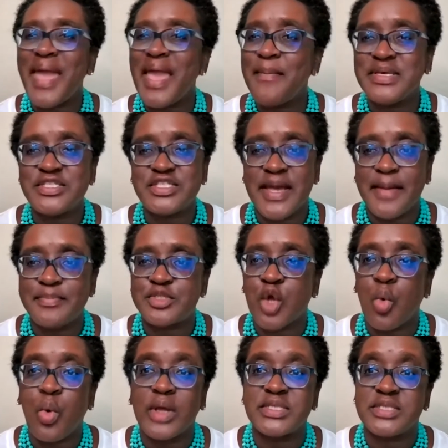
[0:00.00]
Baby steps
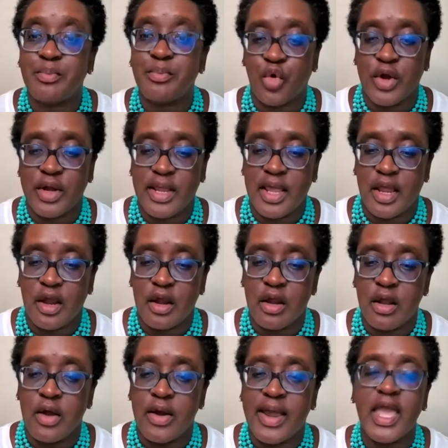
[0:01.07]
are what's important here,
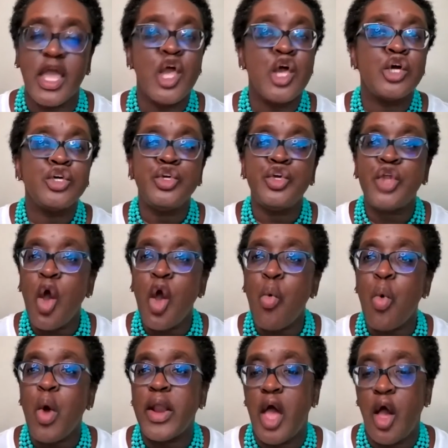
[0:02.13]
right? You
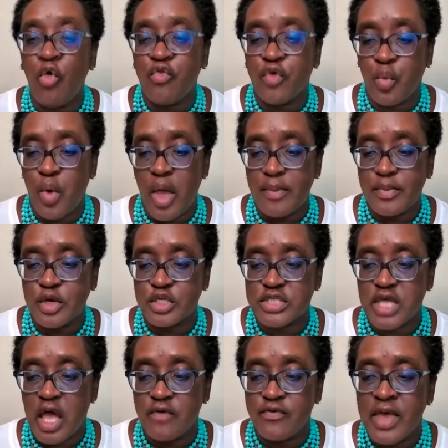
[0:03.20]
don't want to overwhelm
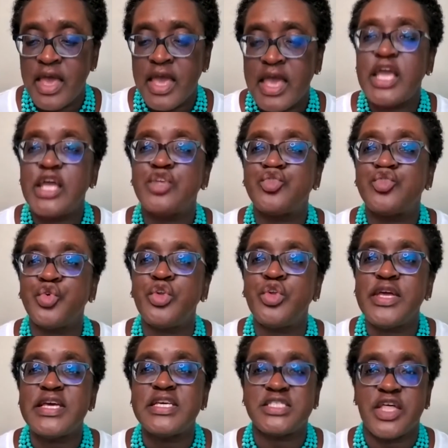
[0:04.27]
yourself. It
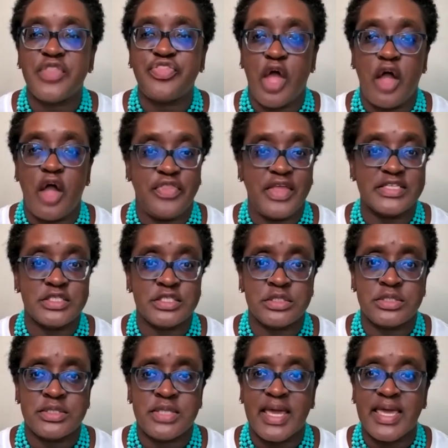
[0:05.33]
truly is the thought
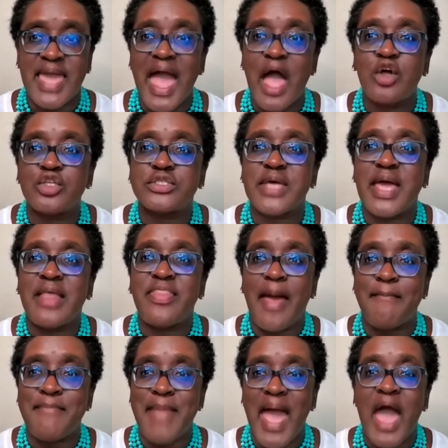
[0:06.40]
that's that counts and
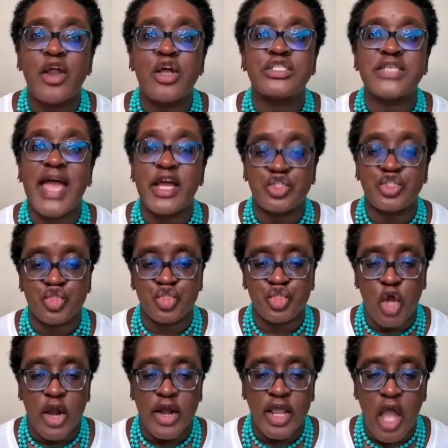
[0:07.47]
that matters as you're
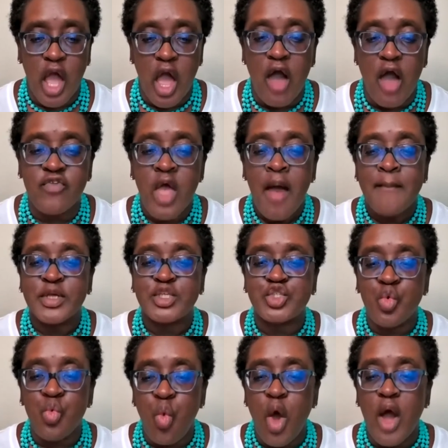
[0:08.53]
starting off, but
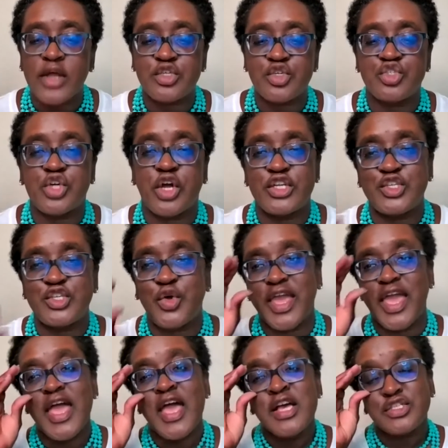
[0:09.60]
you want to start
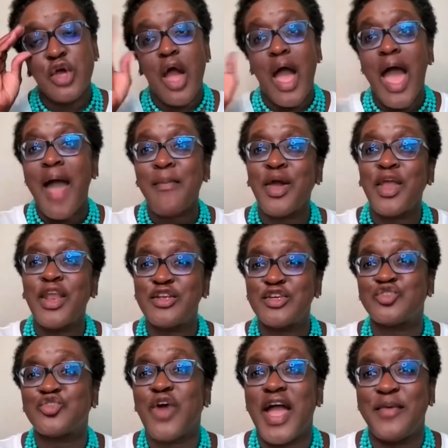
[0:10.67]
doing it. So I'm going to
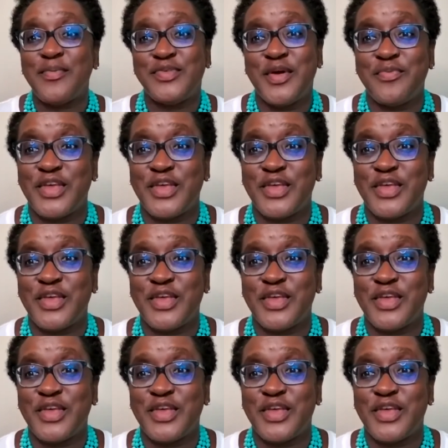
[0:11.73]
describe